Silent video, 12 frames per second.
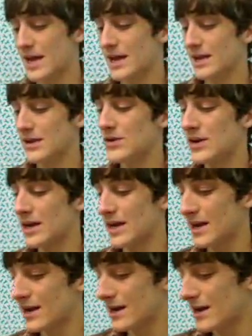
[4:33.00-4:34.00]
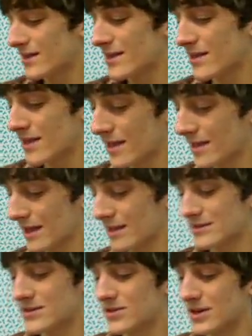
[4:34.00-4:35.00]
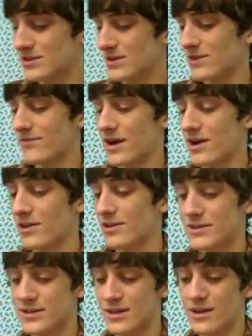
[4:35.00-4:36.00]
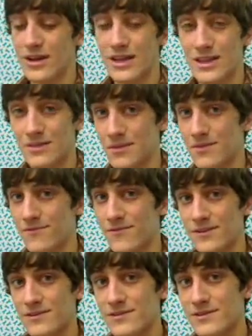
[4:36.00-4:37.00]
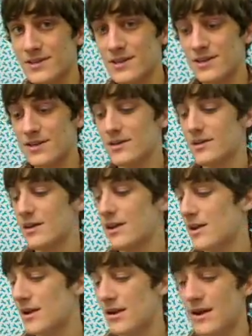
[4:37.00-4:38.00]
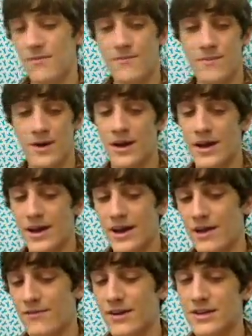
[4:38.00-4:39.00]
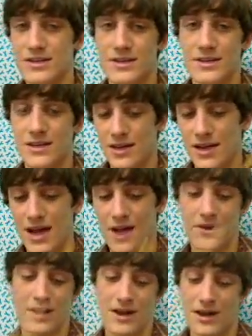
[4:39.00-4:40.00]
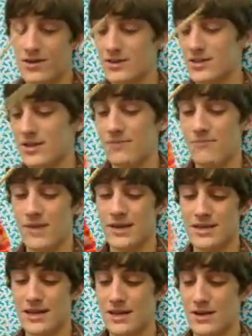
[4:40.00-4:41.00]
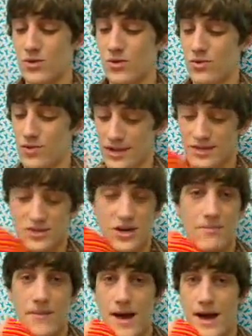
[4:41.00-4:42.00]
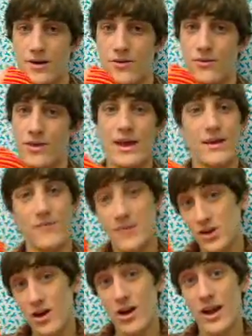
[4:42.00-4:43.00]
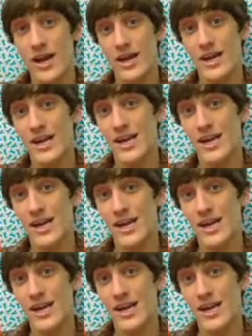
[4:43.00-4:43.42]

that like the strings are different colors, so you don't get them confused. But eventually you can, I mean, and also it makes like a cool like stripe pattern without even trying.